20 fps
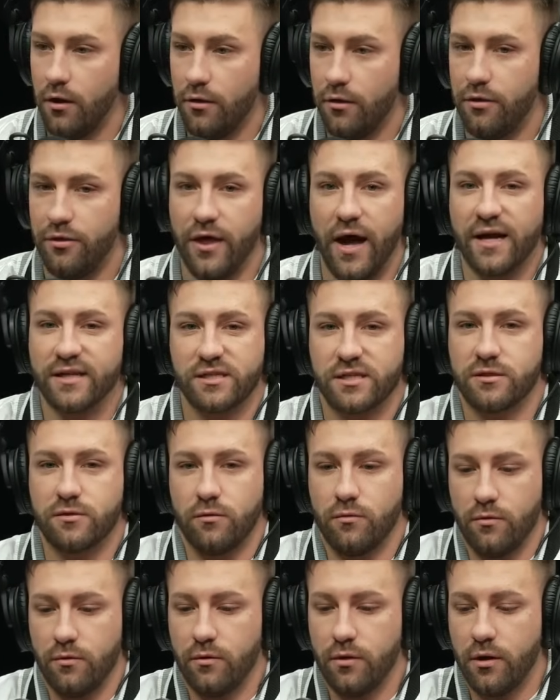That's
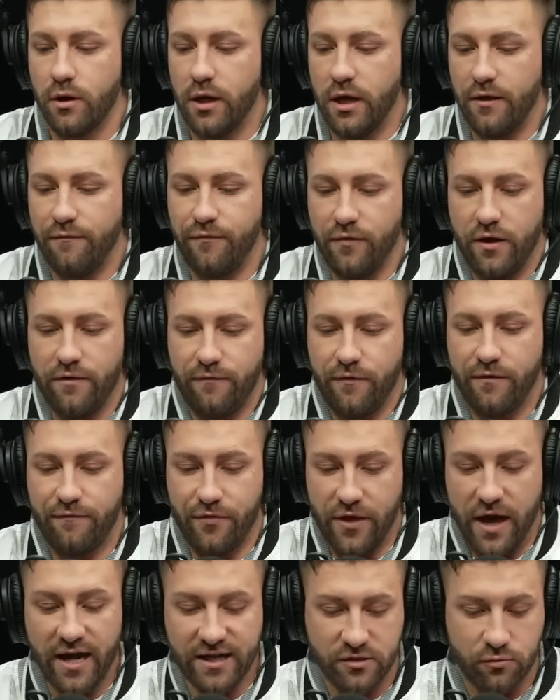if
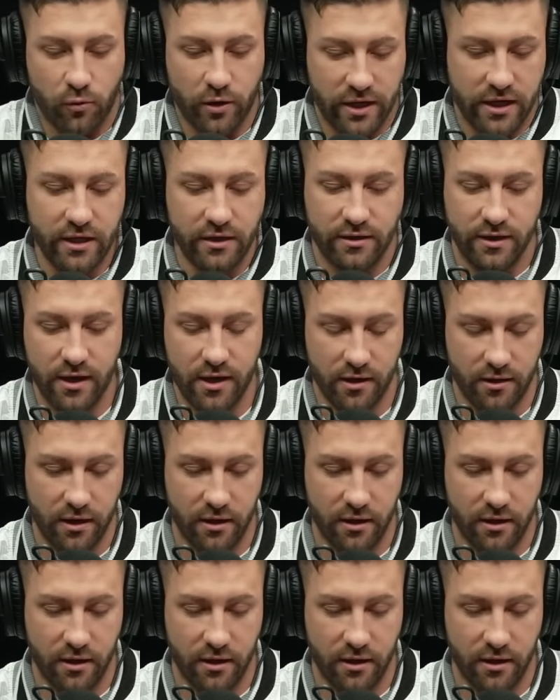that's what he did